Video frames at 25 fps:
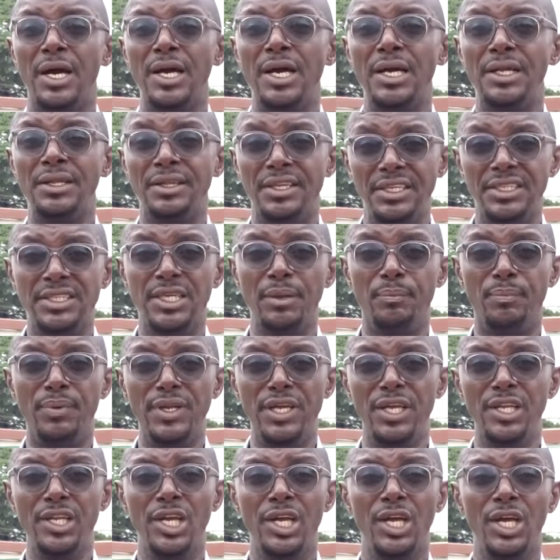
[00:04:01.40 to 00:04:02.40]

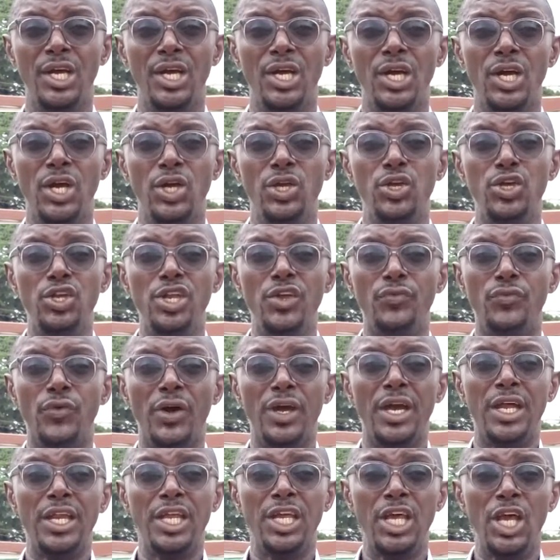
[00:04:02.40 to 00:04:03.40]
discipline, you need to
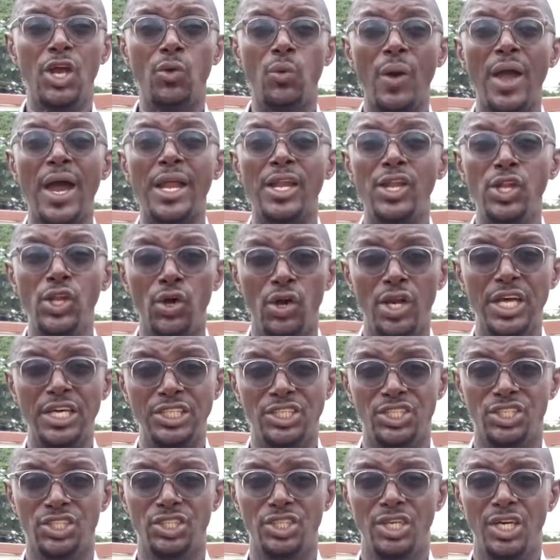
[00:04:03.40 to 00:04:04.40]
get the required
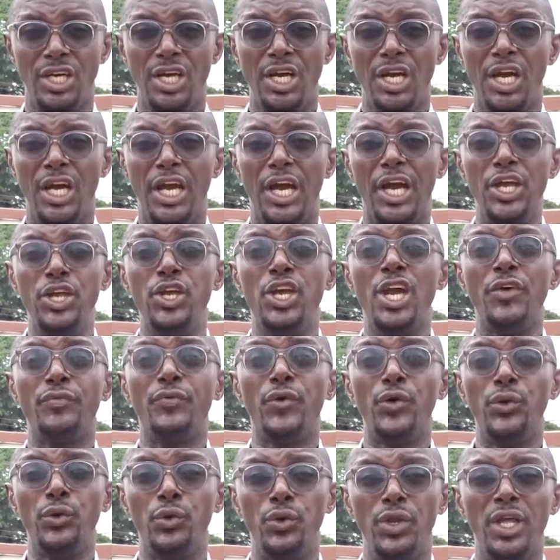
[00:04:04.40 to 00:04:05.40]
knowledge. And you get
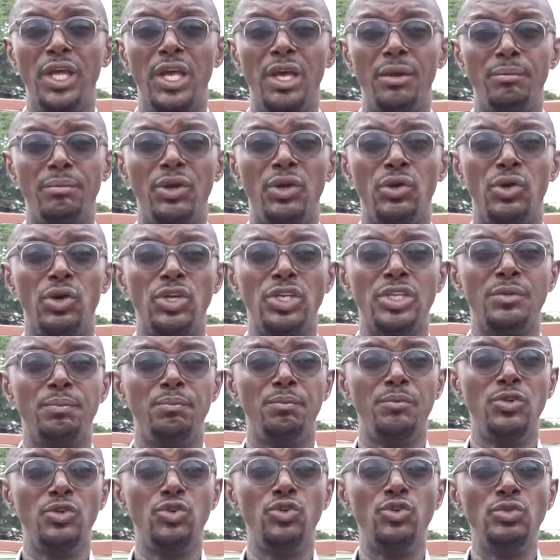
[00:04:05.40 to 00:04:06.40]
to know the game, because
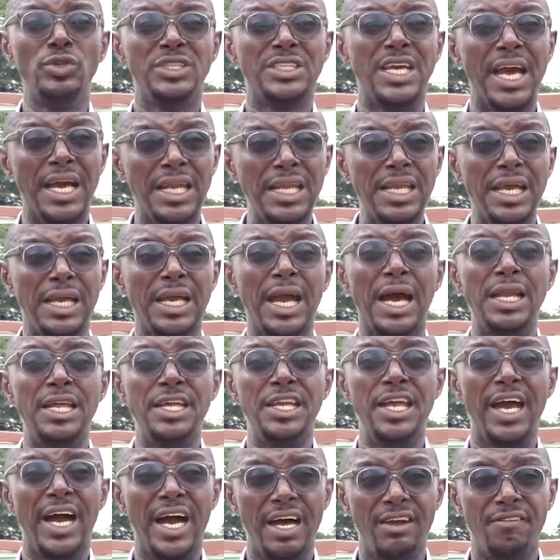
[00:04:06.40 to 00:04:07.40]
you technically
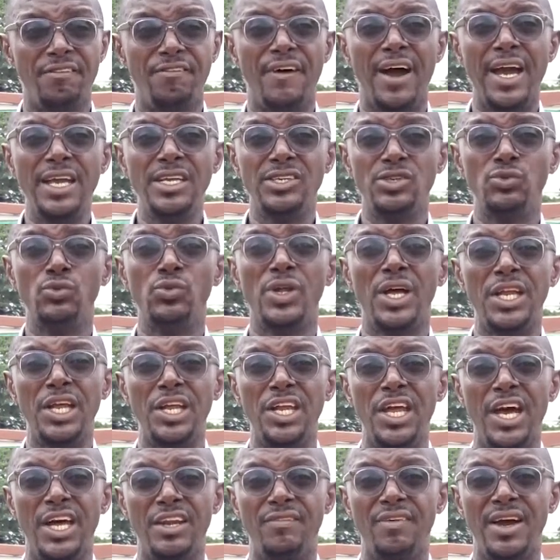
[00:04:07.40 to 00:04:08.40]
the advice, who are
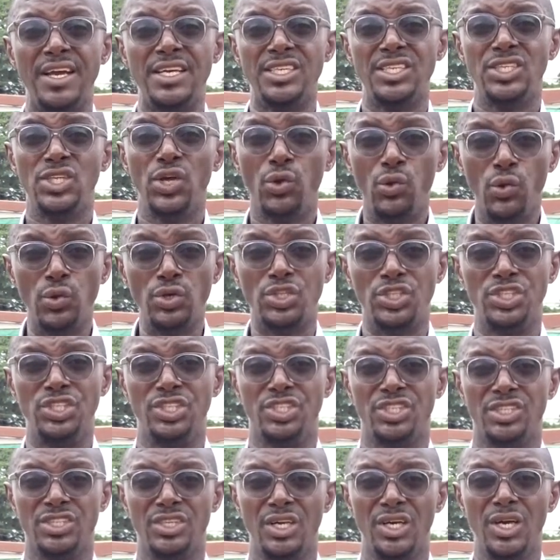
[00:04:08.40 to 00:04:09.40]
the advice? The
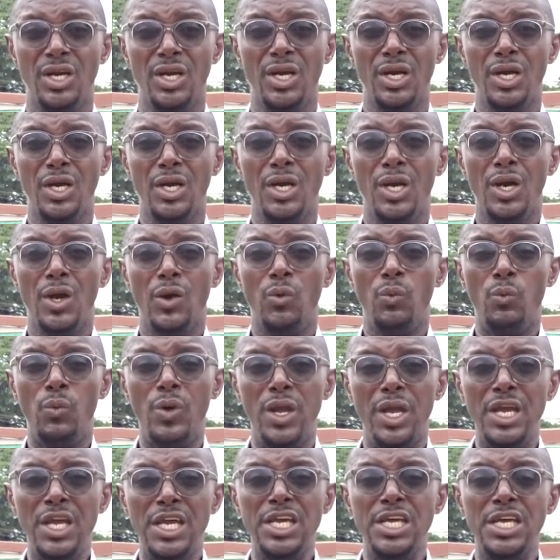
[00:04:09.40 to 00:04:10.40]
coaches,
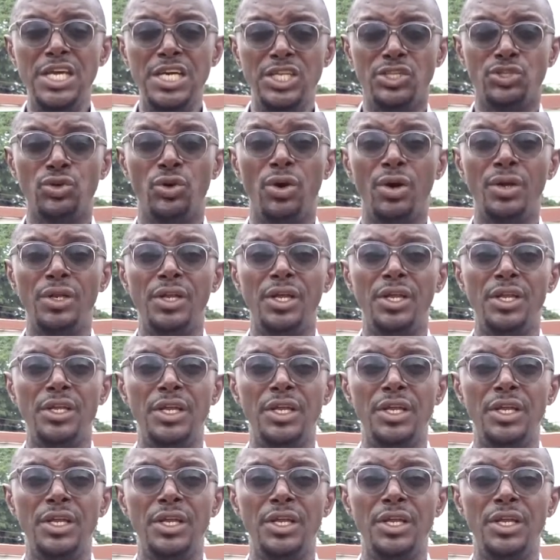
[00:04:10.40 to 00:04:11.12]
where in return they